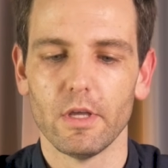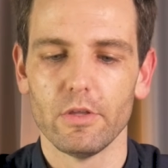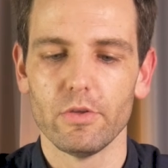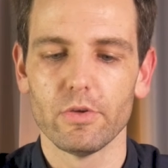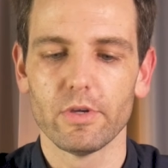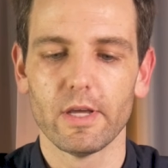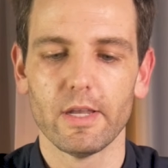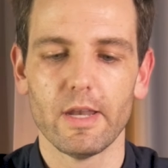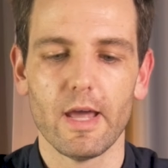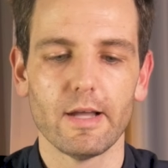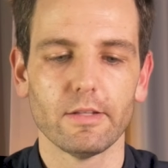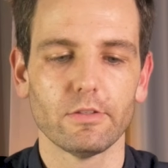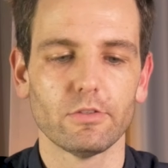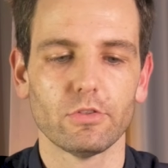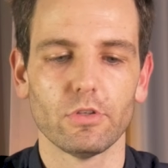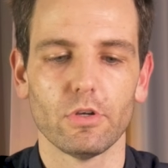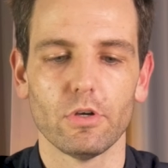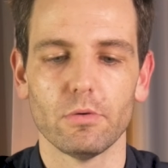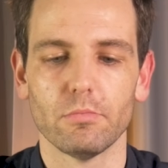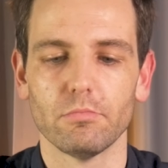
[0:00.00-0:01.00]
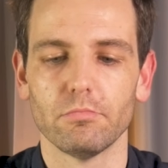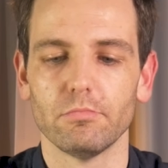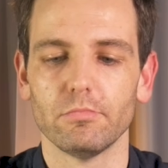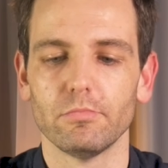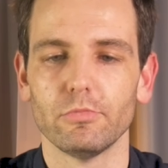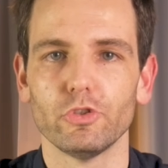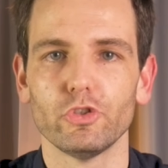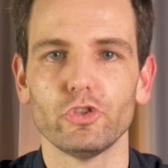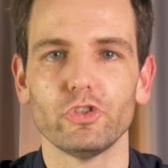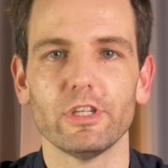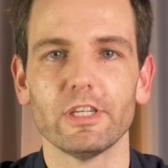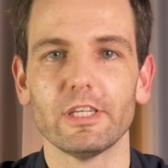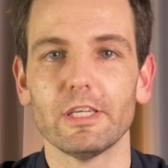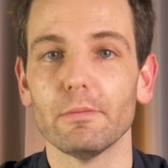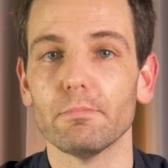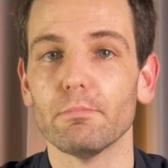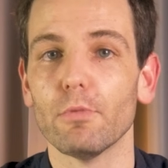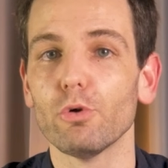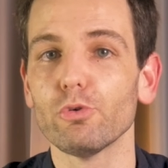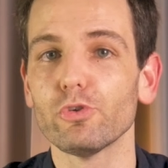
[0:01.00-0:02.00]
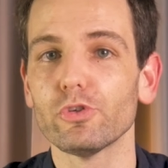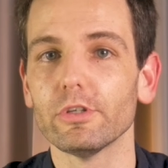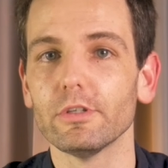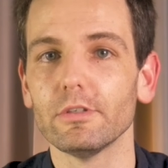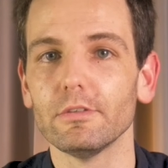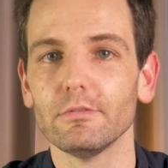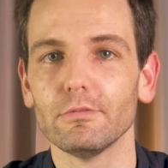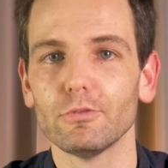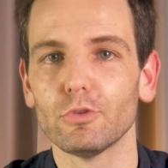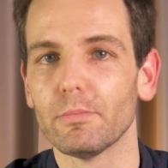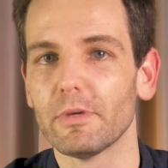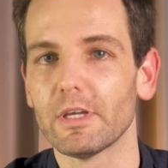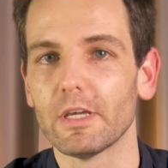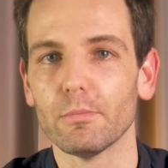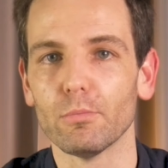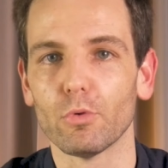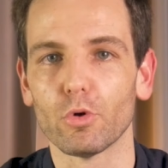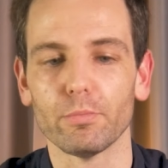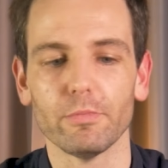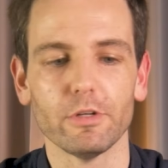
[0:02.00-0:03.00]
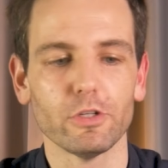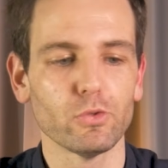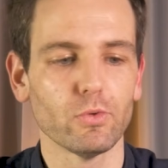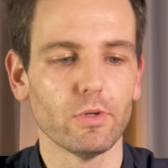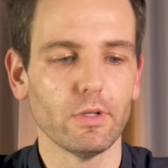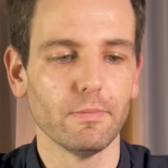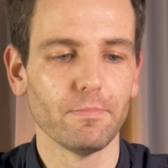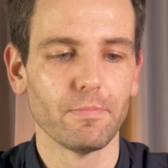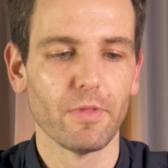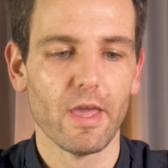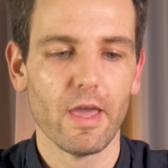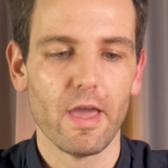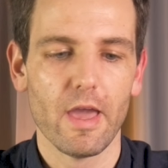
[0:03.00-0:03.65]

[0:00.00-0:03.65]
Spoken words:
You can add some shaking motion to make it more visual,